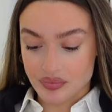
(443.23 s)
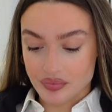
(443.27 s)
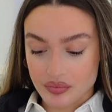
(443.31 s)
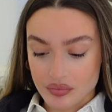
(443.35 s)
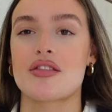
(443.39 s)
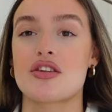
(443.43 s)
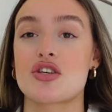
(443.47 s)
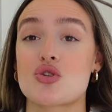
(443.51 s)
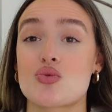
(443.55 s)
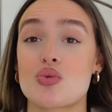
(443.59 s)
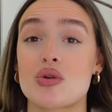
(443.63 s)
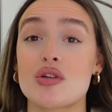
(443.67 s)

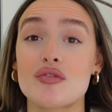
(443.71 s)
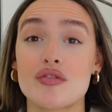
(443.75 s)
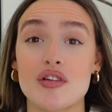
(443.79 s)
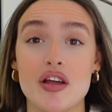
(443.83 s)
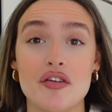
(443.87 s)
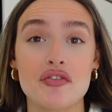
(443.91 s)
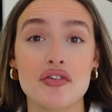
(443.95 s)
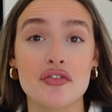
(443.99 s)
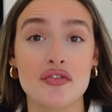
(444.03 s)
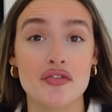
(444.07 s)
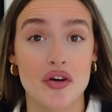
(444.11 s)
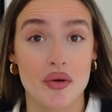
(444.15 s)
The sweet
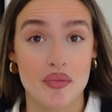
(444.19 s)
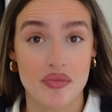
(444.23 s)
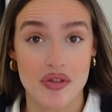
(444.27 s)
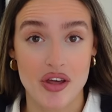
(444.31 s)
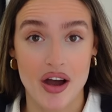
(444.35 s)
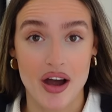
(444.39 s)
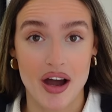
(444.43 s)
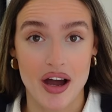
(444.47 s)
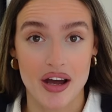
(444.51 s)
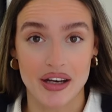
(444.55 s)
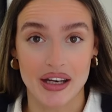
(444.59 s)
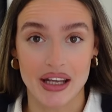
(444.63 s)
flavor from the
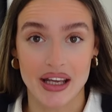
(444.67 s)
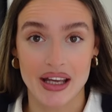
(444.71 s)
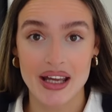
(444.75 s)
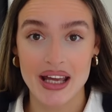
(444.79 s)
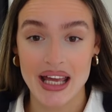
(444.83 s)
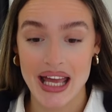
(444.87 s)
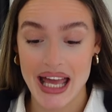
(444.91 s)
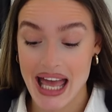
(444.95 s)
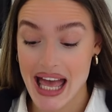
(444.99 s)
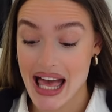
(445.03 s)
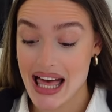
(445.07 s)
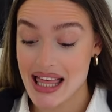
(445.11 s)

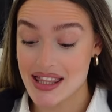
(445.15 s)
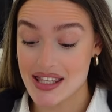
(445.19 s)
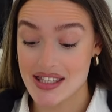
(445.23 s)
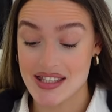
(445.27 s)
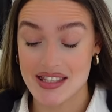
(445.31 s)
honey, the